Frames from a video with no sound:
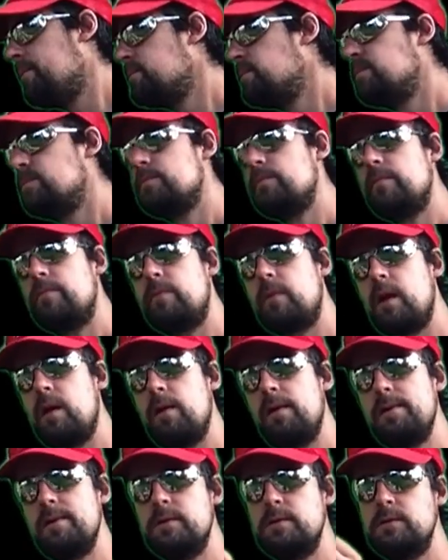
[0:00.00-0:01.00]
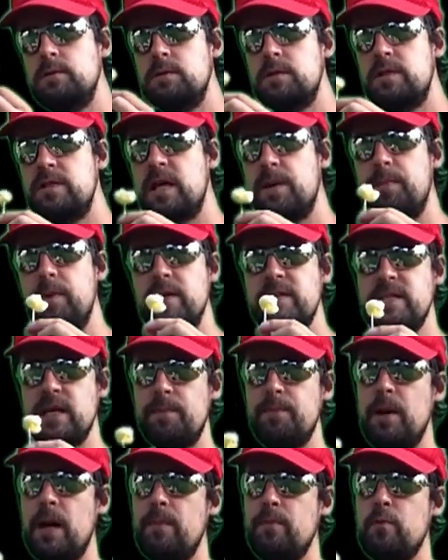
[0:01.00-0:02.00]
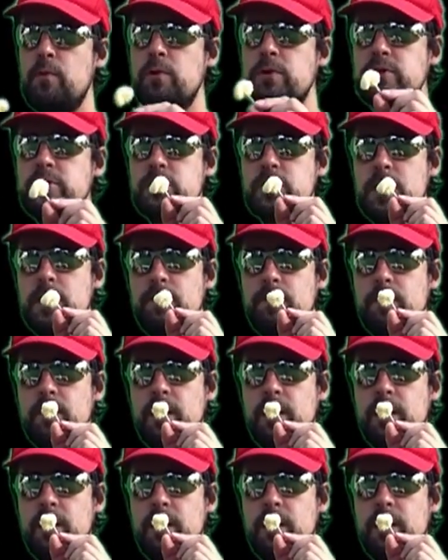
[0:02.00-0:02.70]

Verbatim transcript: Uh, yeah, I, I did. Oh, it's no, no. It's like popcorn shrimp,